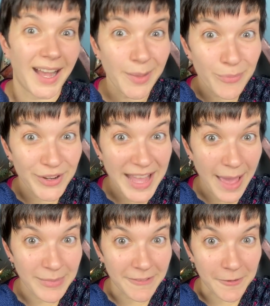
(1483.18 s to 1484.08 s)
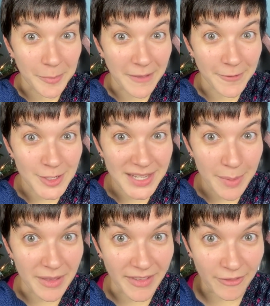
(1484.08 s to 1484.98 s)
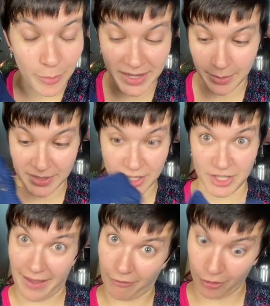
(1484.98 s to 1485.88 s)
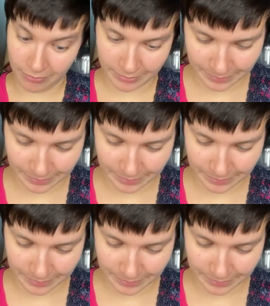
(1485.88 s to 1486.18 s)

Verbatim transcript: I'm pretty happy for my first time I've ever picked up stitches ever.